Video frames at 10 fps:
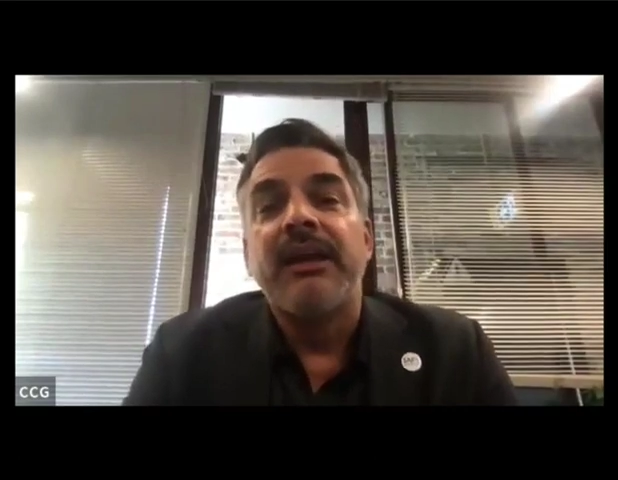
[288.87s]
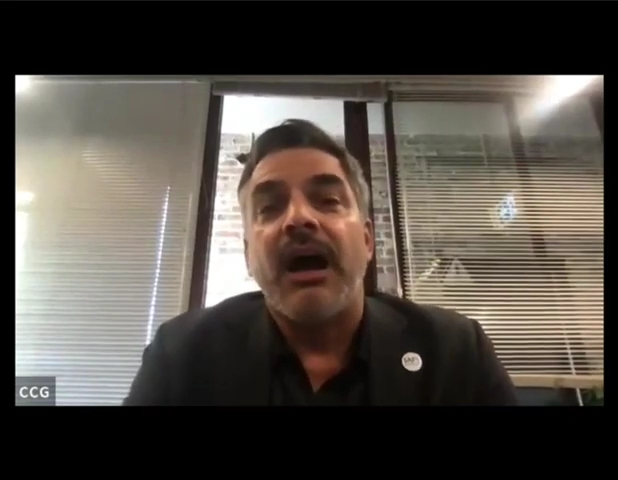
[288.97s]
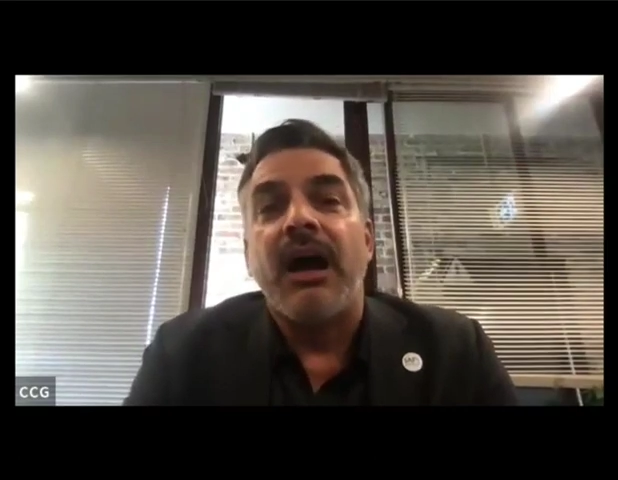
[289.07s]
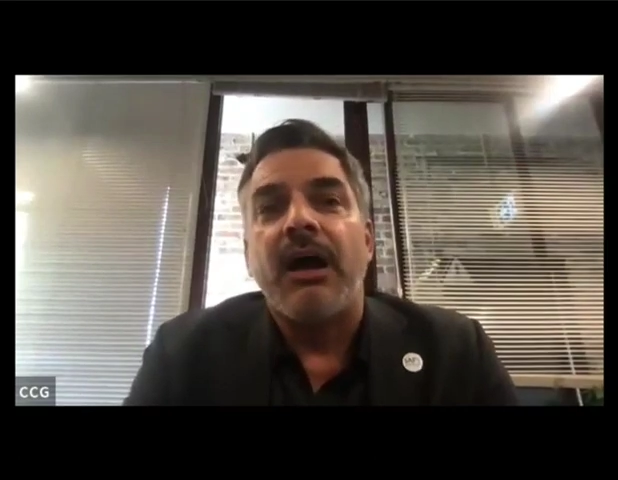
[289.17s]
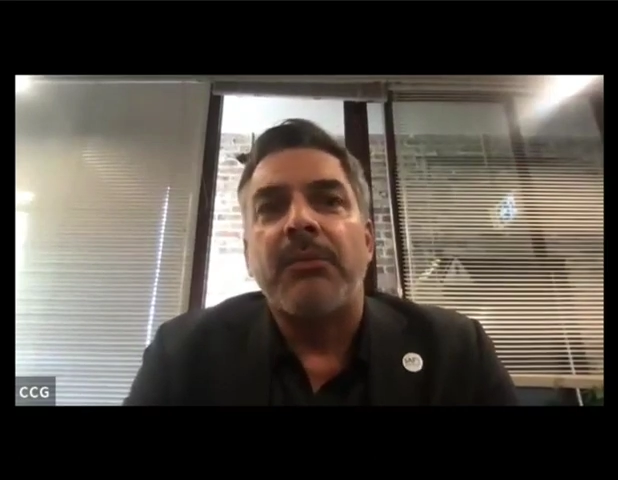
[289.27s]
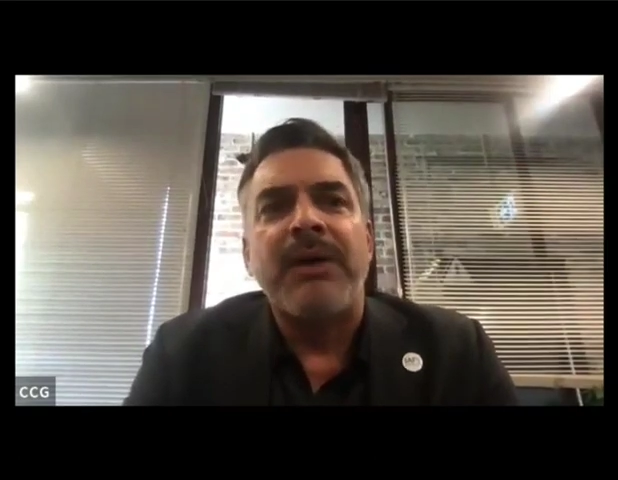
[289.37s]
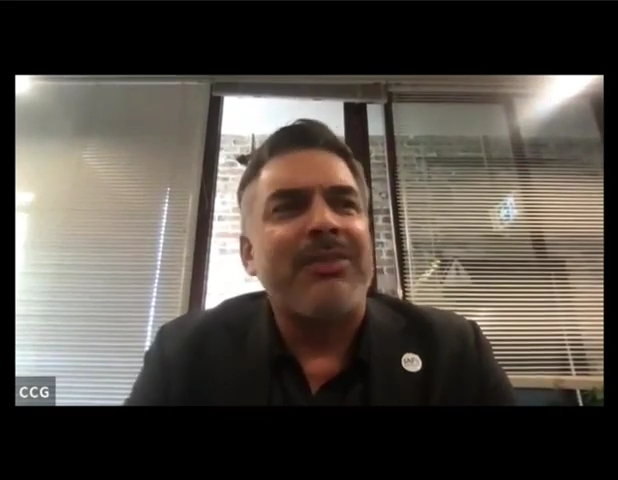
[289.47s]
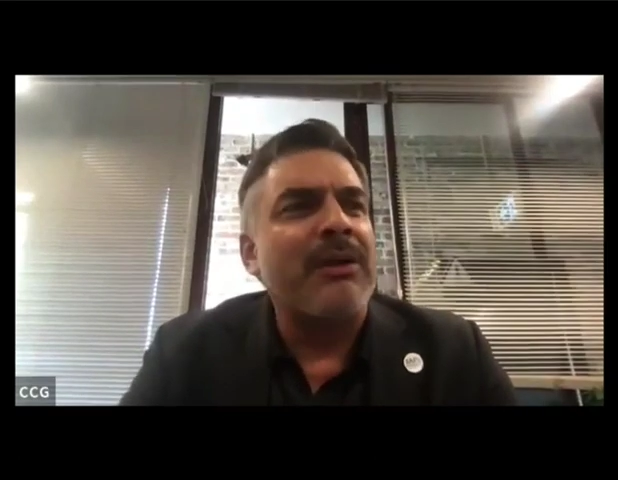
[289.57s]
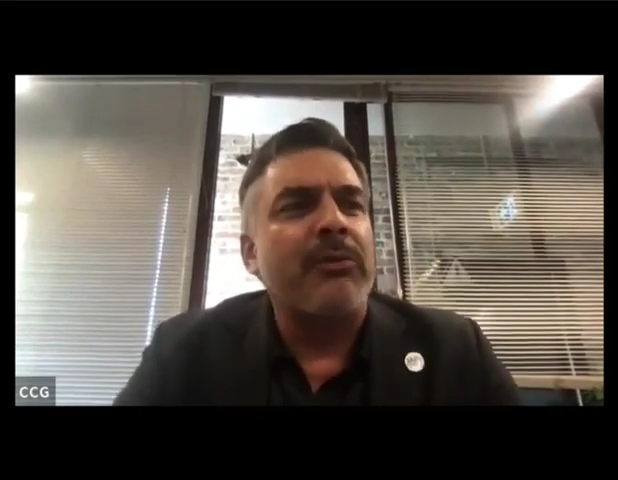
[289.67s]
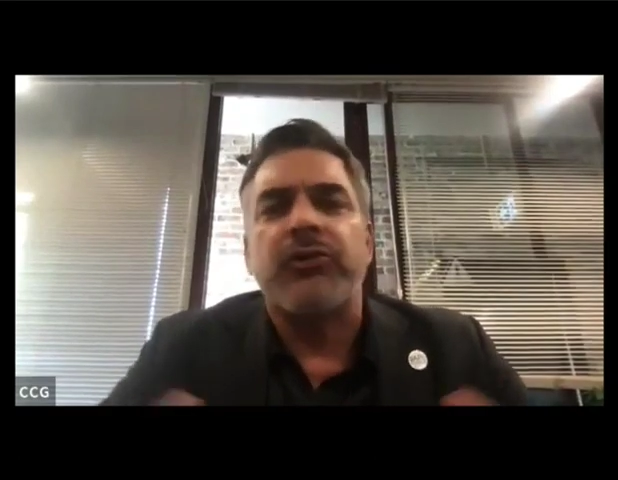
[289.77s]
I
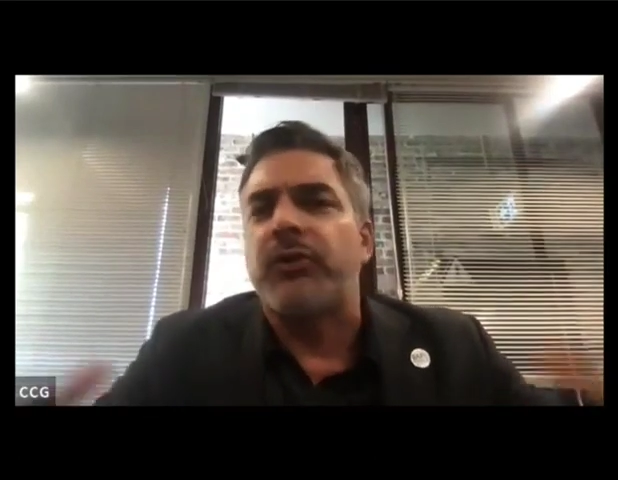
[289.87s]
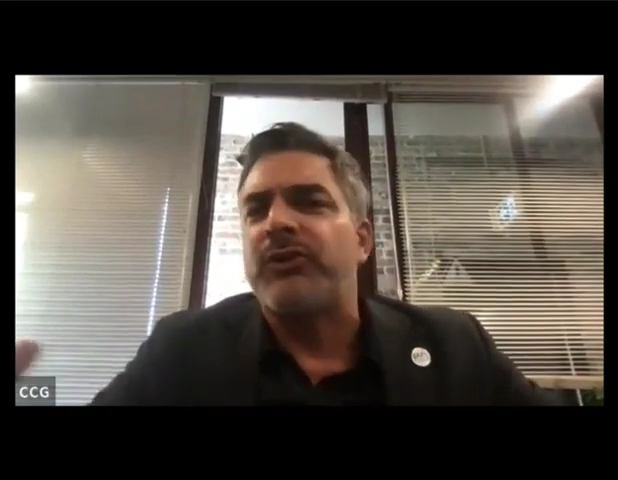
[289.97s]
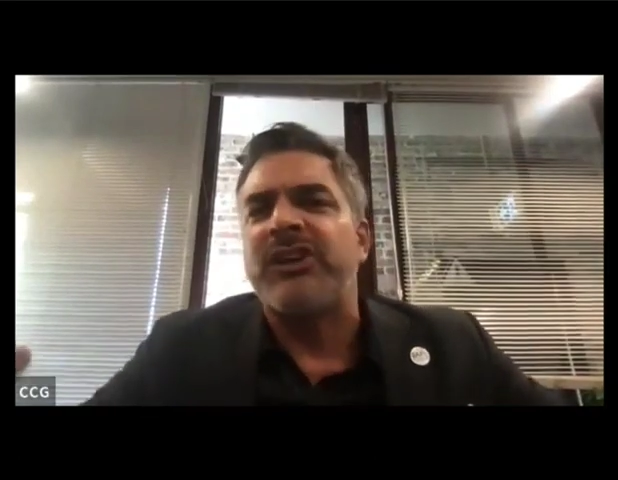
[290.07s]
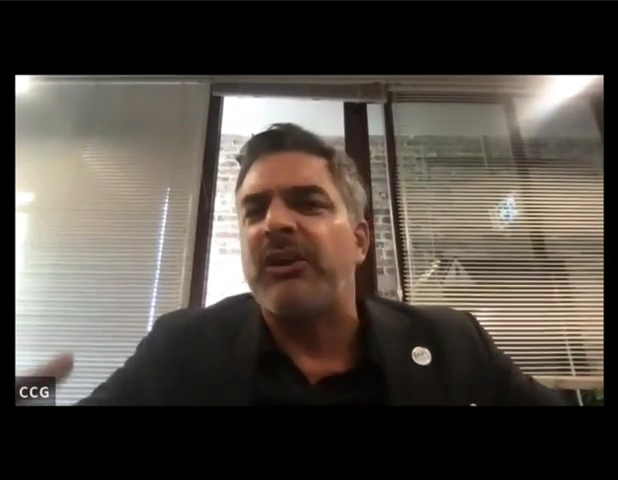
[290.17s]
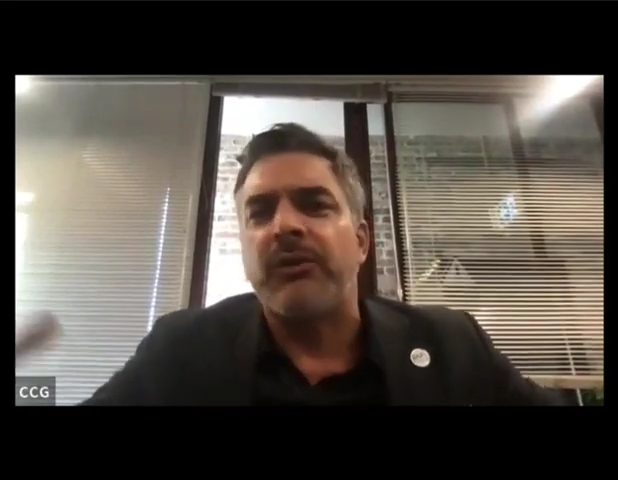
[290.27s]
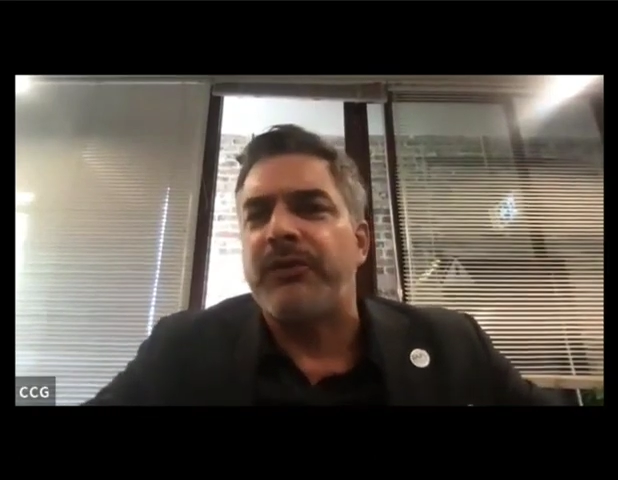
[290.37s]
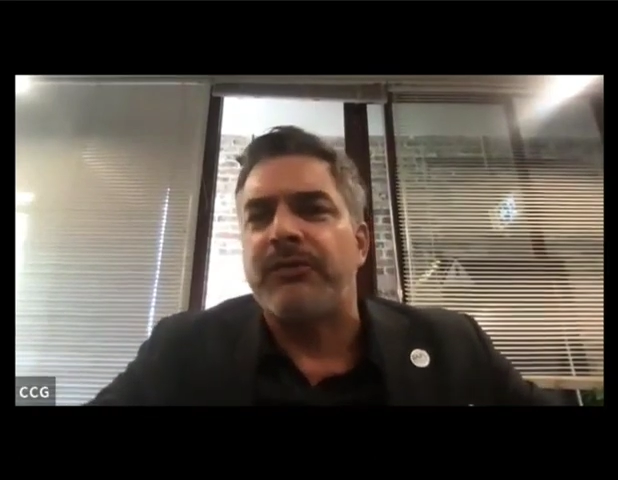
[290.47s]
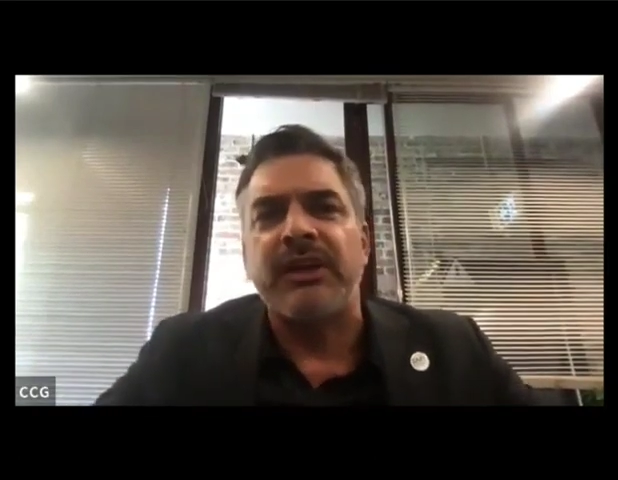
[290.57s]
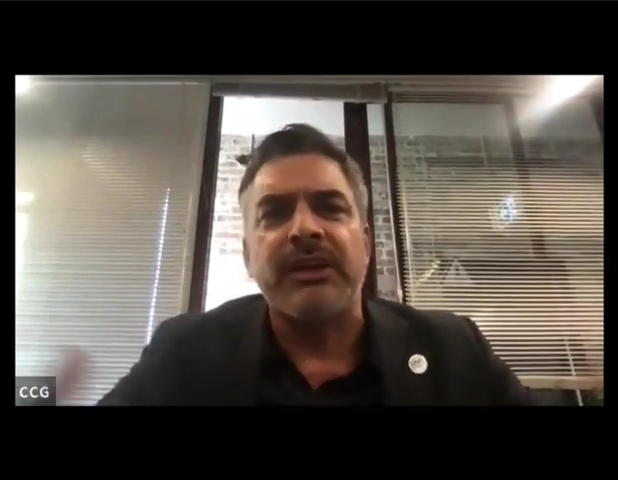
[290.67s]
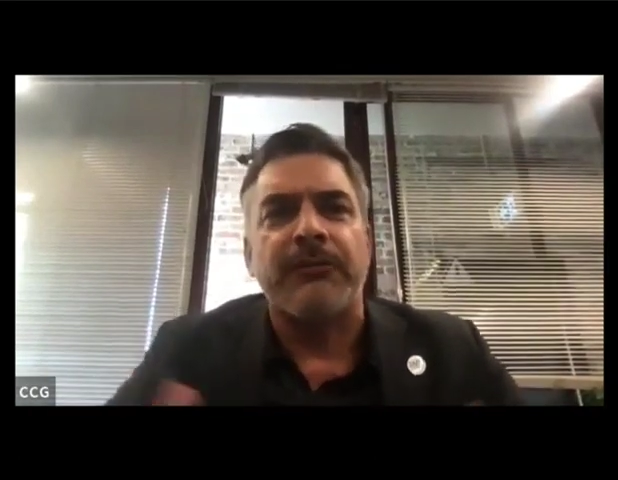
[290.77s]
think it was 13 or
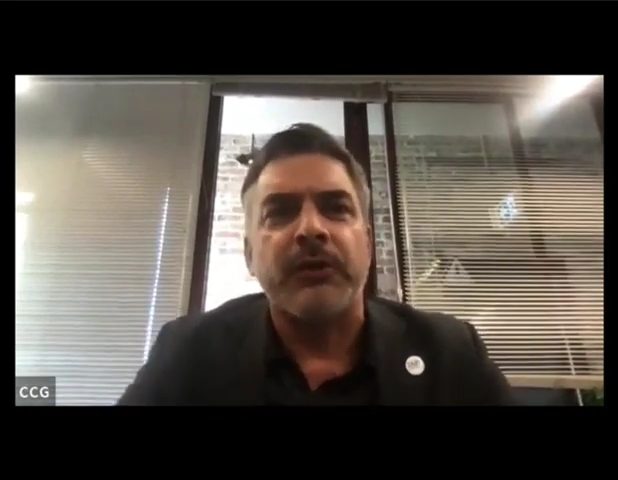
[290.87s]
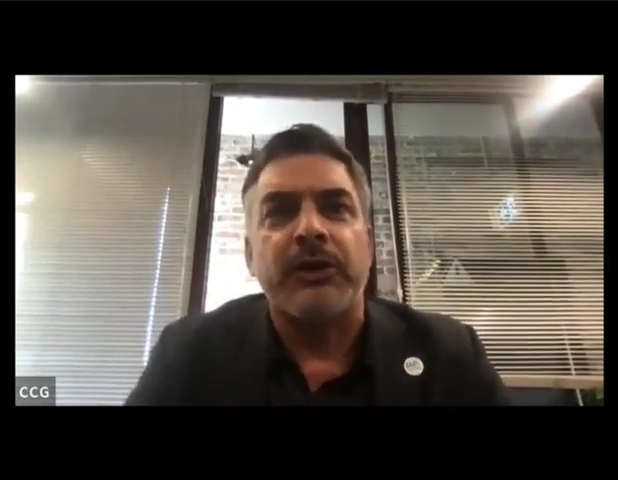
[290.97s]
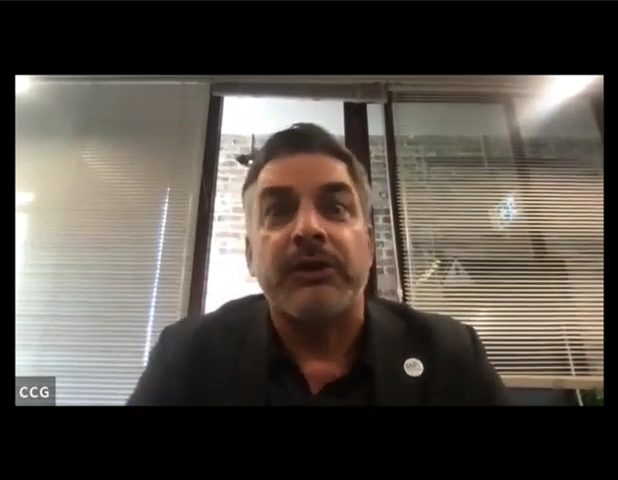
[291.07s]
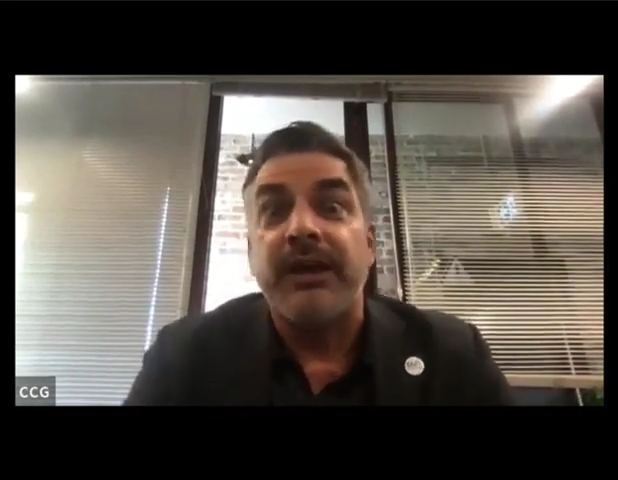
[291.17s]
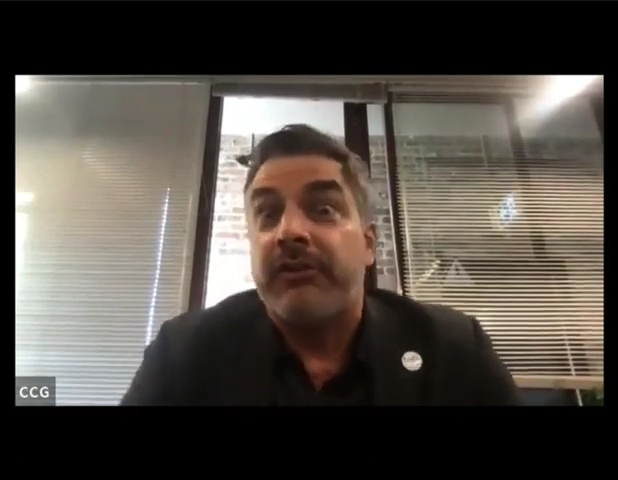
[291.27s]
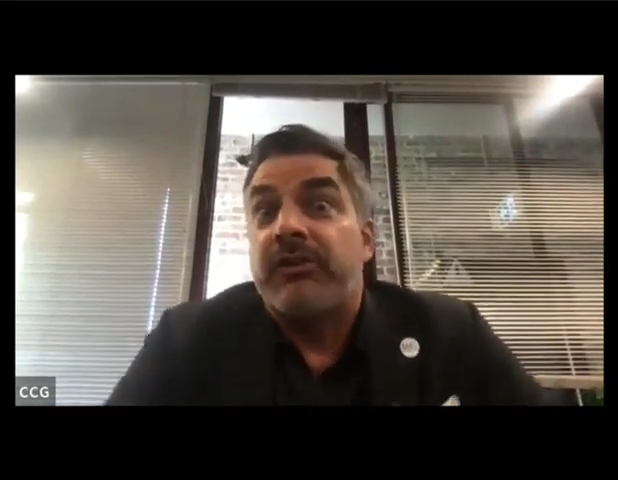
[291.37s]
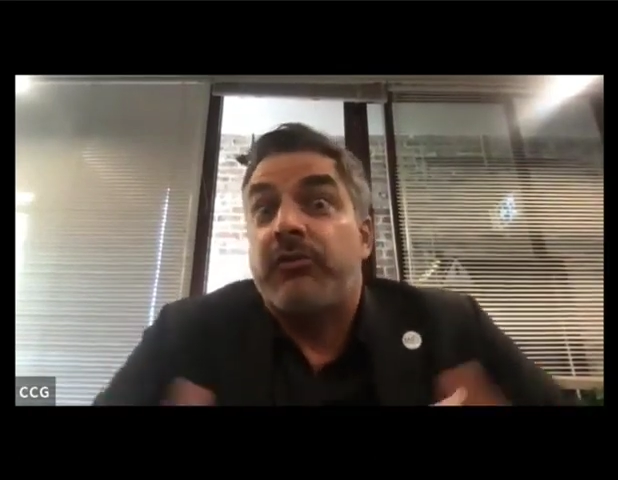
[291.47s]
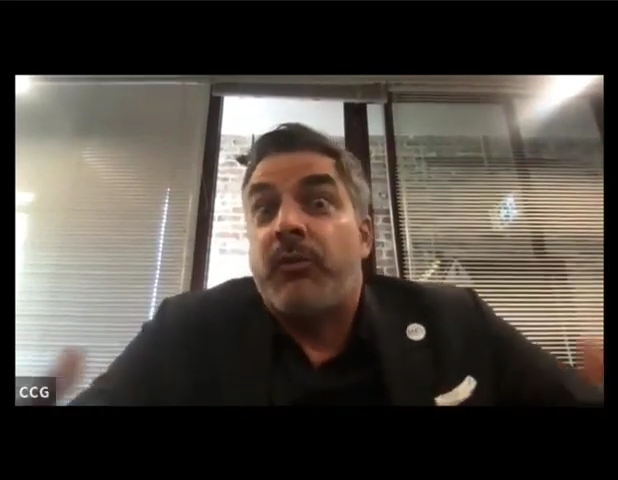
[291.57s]
15 different contestants,